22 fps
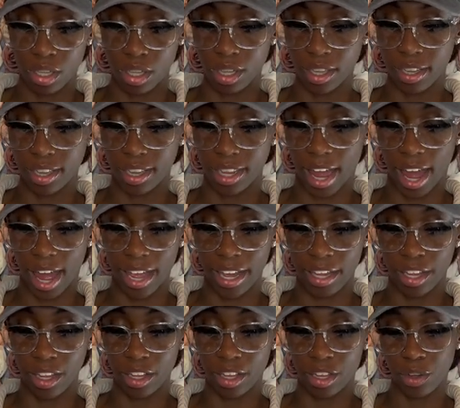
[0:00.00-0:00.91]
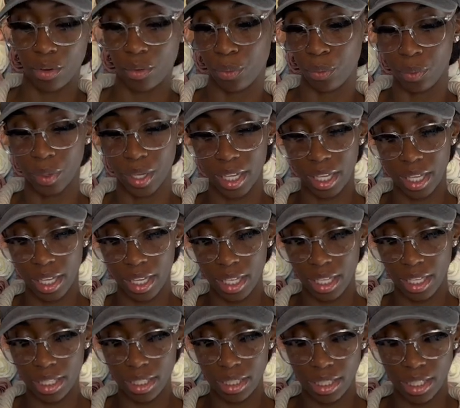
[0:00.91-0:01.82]
like
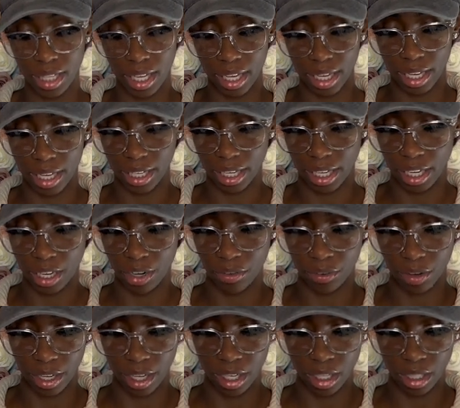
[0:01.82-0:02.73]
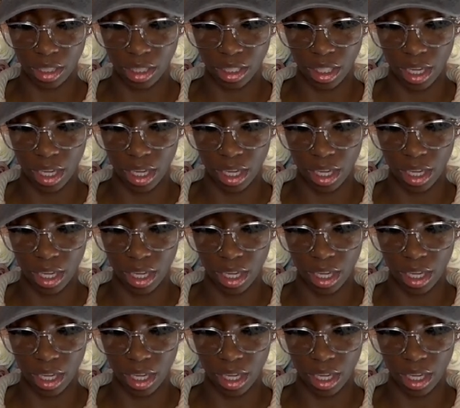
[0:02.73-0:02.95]
rings and earrings,